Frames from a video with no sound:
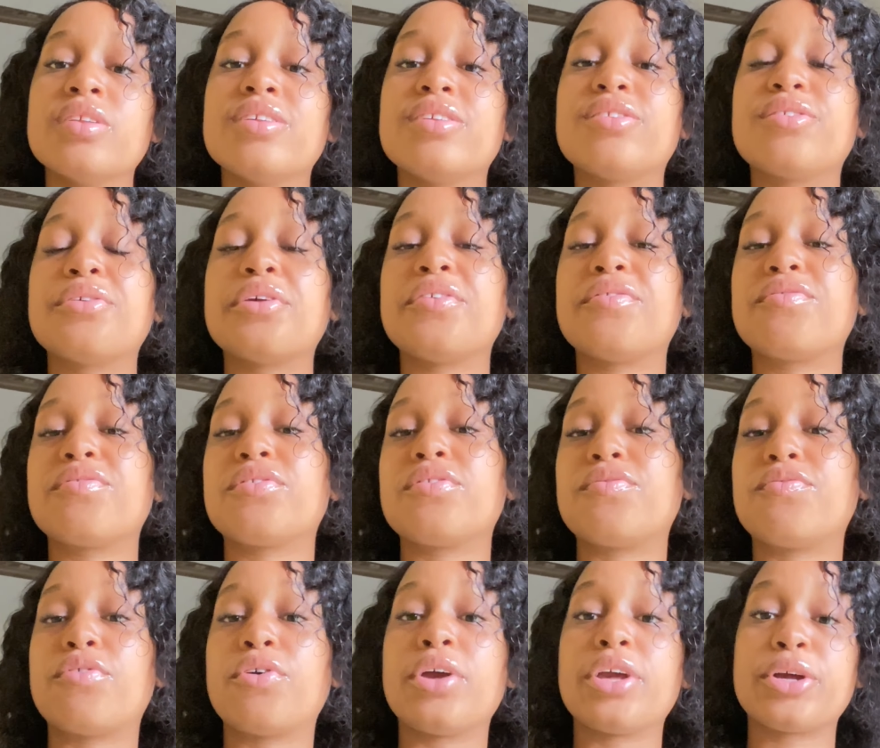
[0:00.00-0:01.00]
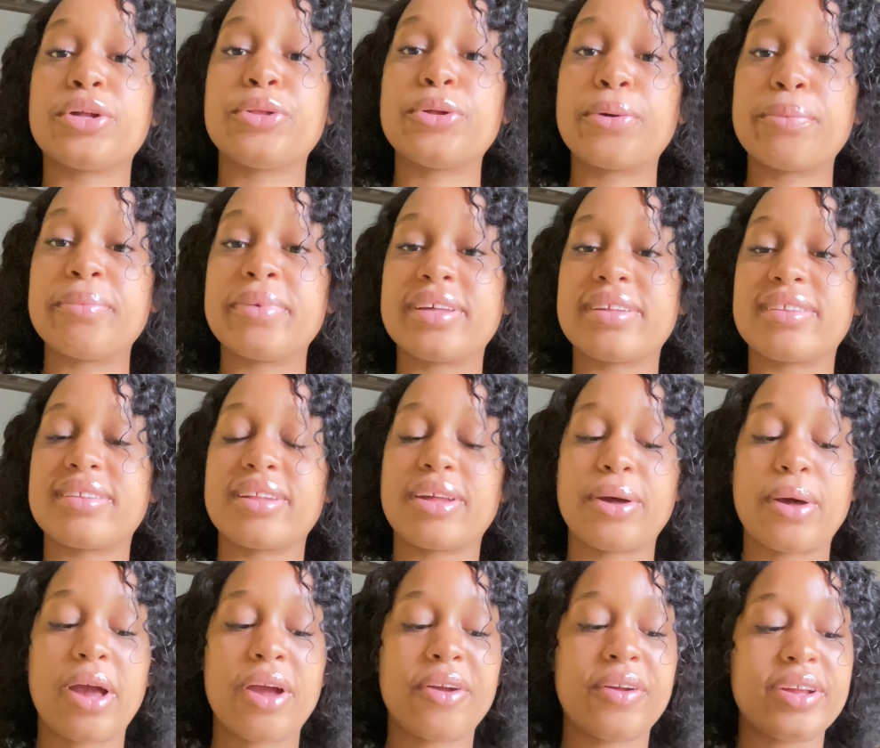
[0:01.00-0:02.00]
So if for economics now,
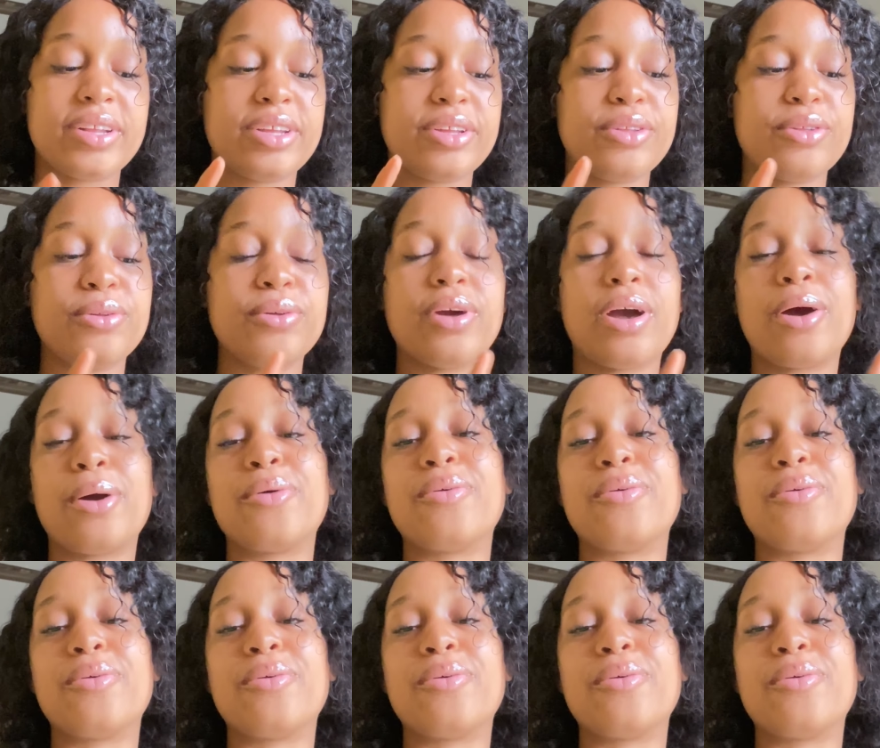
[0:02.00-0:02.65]
I already knew I'll